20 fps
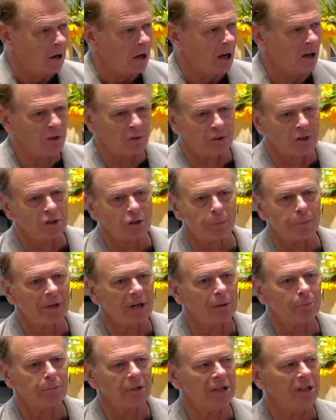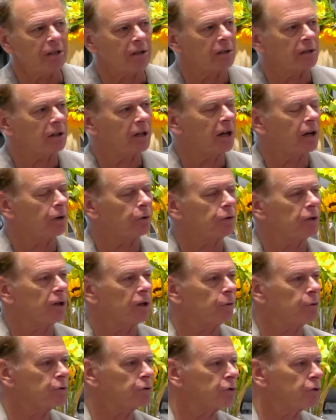I don't think the man beaten cared that
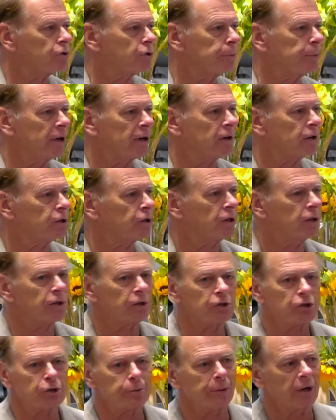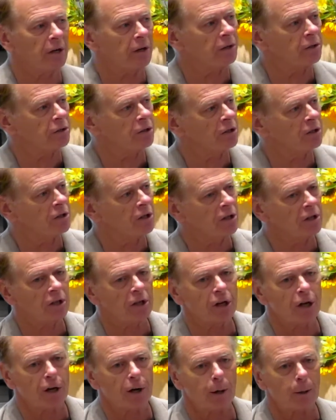he was a Samaritan, and the Samaritan didn't
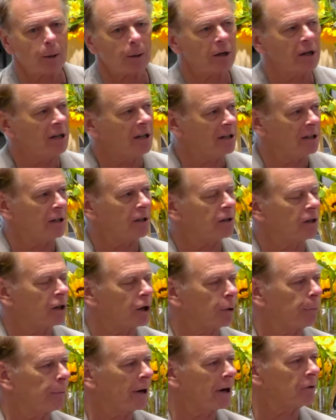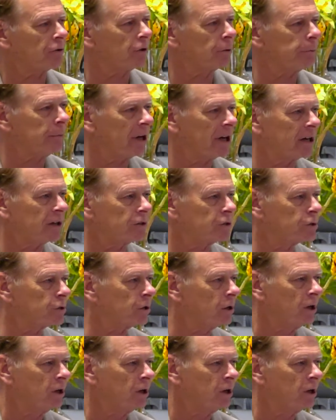care anything about the man's